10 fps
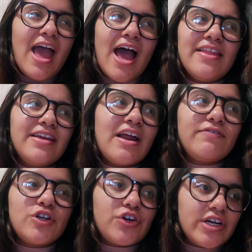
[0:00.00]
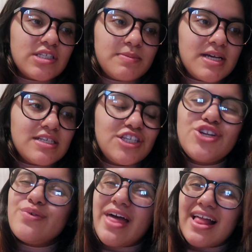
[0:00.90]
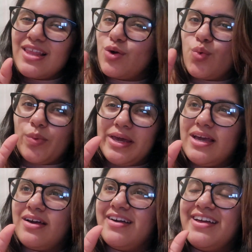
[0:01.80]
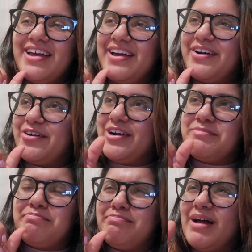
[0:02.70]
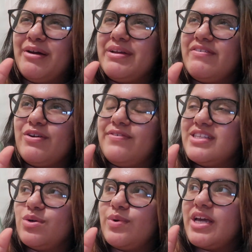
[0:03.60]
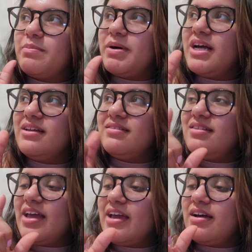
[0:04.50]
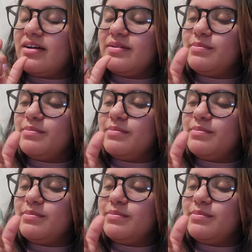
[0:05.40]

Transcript: And then after Christmas, you know that little week, or I don't even know if it's a week, but like